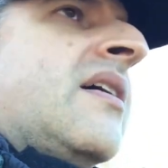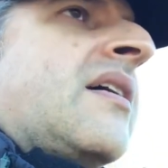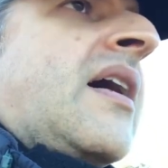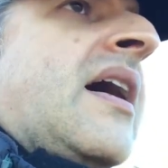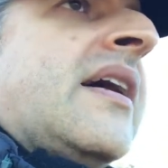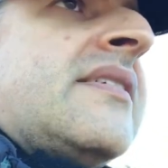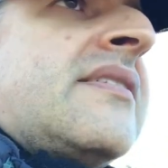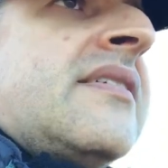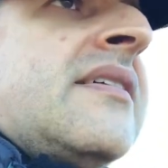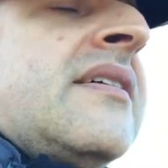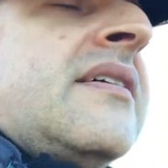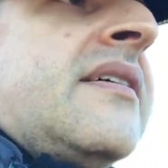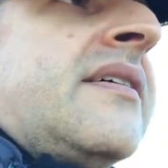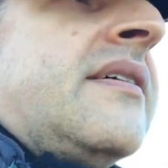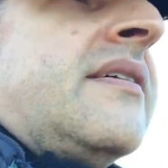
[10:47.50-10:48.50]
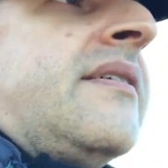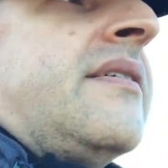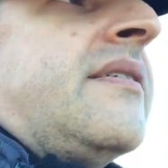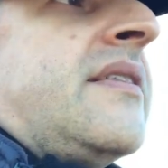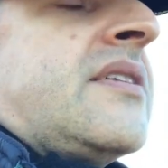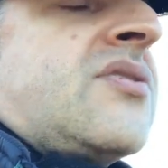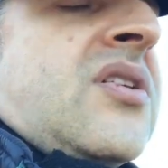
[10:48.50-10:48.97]
Guys,
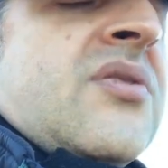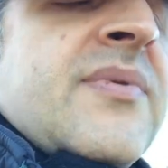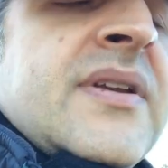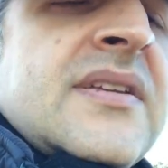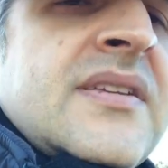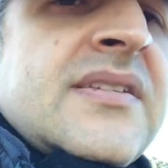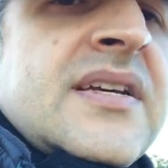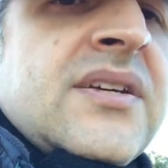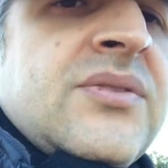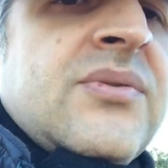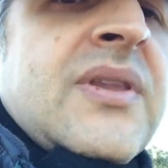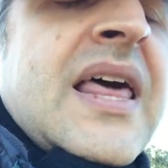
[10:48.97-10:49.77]
that's all I wanted to tell you.